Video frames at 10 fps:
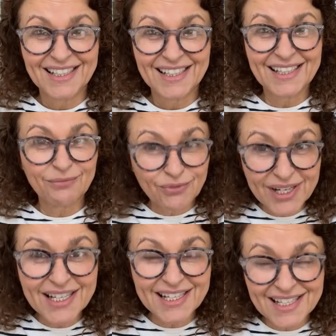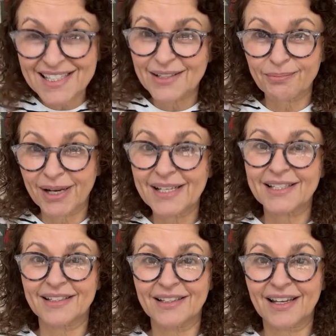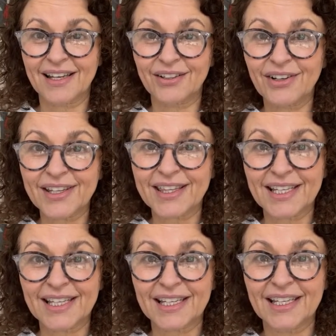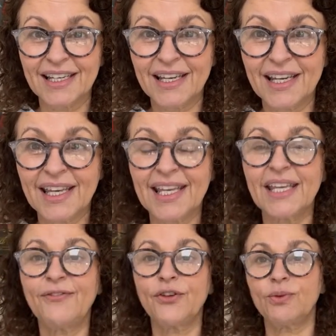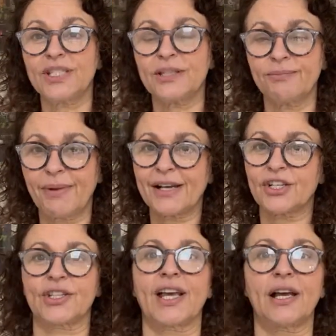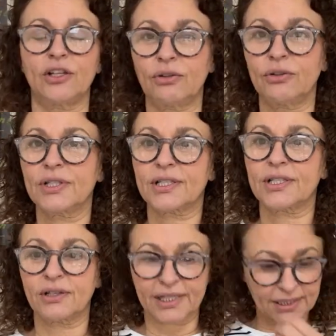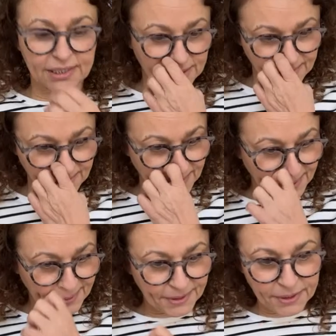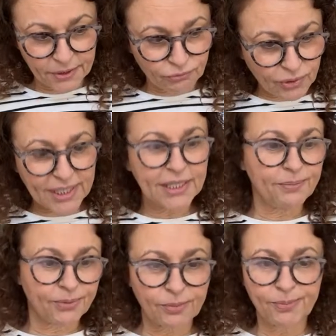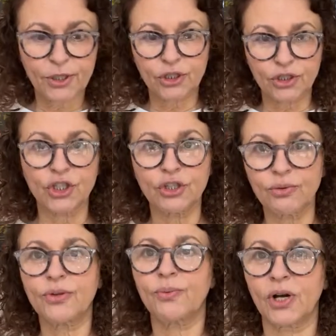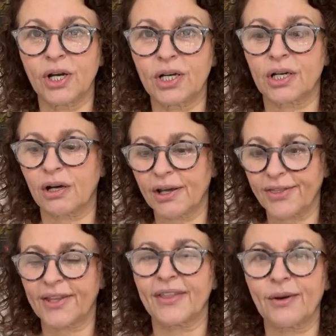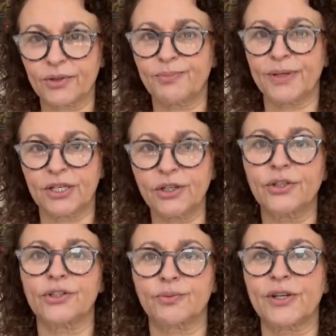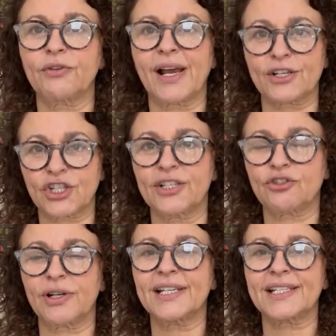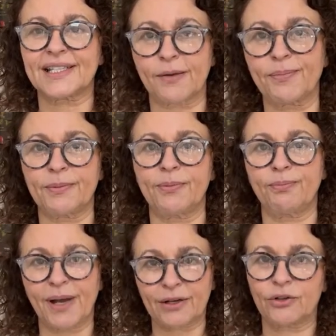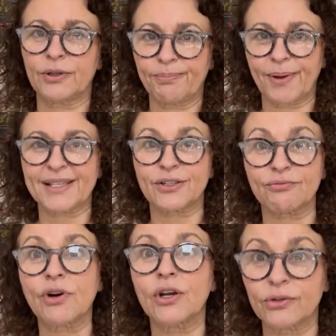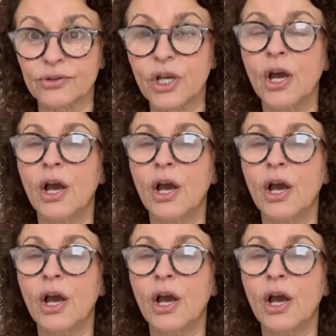It really isn't pleasant and I think if you were to match that alongside some really proper good youth work, I think that would be good, where you're actually trying to set people back on a better road